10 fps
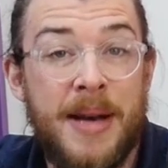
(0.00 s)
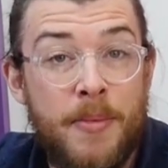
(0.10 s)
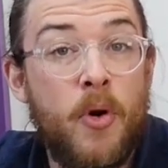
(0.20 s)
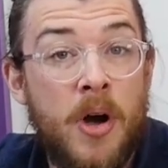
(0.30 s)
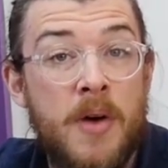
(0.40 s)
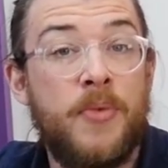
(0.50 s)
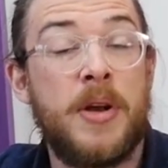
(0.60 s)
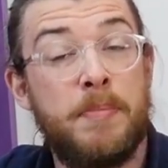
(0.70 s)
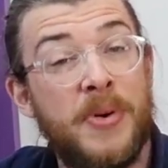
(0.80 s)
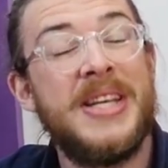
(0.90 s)
any more
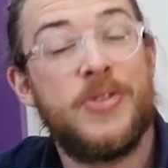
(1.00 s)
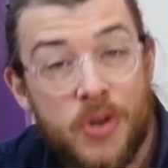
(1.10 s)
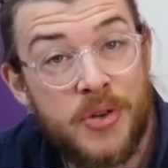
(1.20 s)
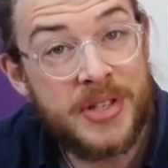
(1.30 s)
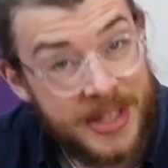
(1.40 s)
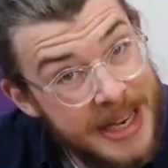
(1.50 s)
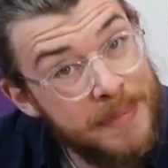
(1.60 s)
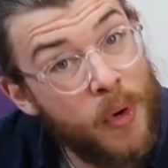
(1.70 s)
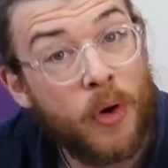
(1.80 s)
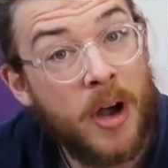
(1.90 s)
confident. But he does seem
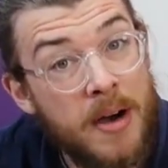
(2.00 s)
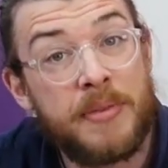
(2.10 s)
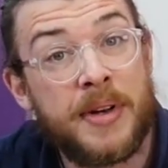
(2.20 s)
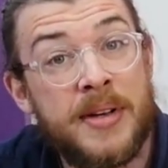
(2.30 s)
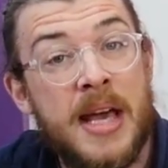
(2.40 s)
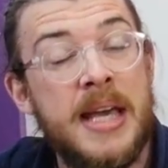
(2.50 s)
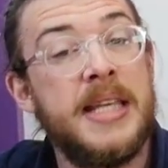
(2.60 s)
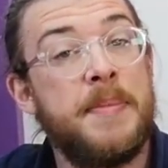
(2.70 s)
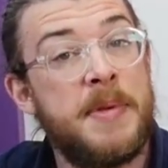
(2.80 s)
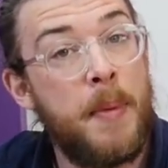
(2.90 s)
more confident.
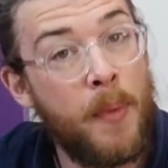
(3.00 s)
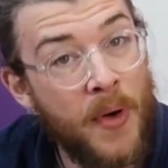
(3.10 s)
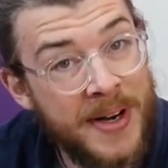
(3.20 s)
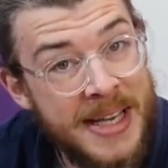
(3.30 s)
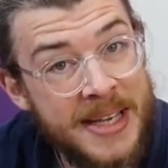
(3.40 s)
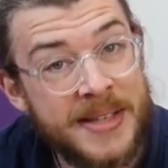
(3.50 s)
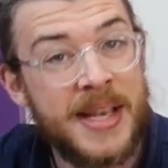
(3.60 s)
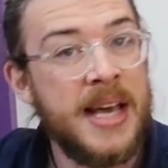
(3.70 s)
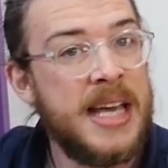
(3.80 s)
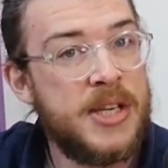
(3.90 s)
He seems a bit more at ease.
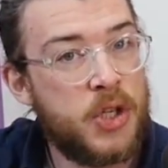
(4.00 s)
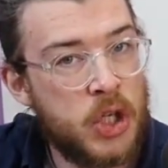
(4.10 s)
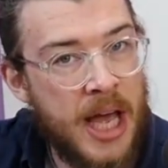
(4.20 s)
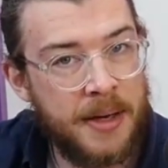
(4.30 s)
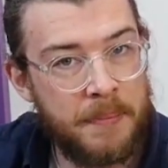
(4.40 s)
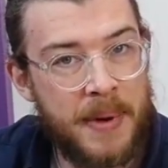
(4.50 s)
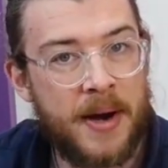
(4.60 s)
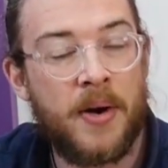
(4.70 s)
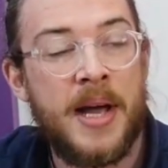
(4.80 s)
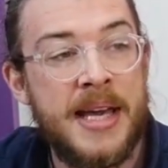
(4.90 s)
He's chatting
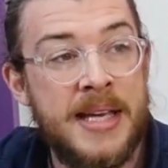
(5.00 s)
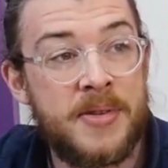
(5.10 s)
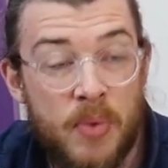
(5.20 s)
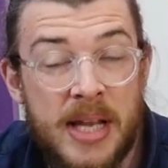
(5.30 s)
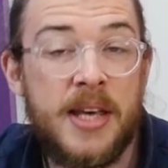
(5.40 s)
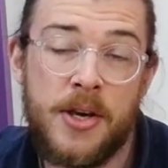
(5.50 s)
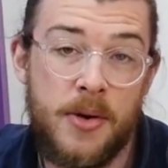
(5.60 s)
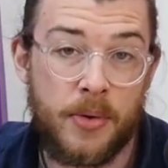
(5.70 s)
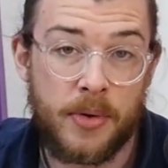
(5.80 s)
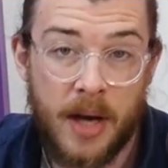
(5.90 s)
better. He's really
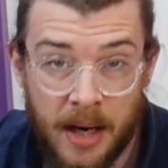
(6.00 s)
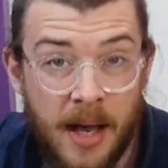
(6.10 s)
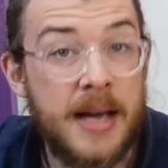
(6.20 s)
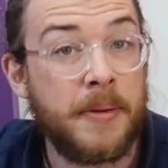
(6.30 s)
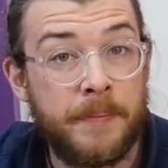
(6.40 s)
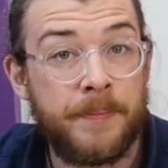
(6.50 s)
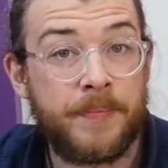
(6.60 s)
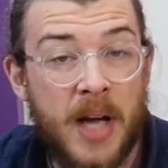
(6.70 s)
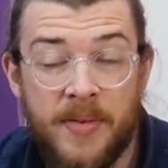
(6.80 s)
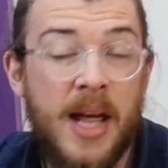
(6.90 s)
cute. I like him.
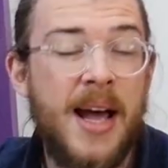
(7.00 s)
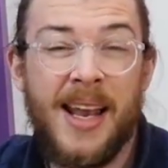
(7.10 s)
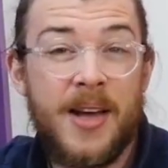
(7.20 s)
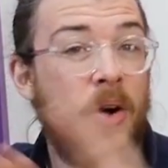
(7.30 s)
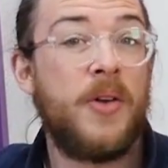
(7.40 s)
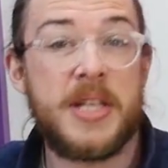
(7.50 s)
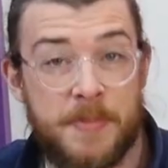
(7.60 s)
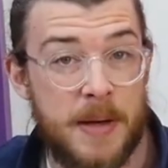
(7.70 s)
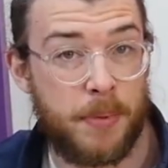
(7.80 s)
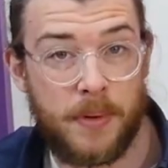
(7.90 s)
I like all these
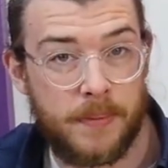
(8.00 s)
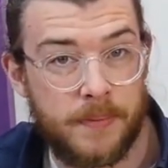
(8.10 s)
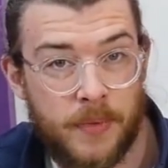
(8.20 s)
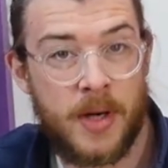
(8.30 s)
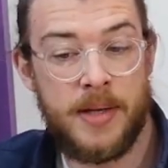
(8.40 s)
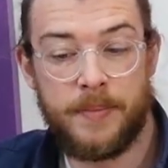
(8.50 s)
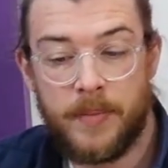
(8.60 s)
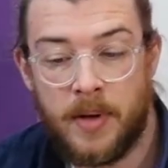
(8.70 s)
people, right?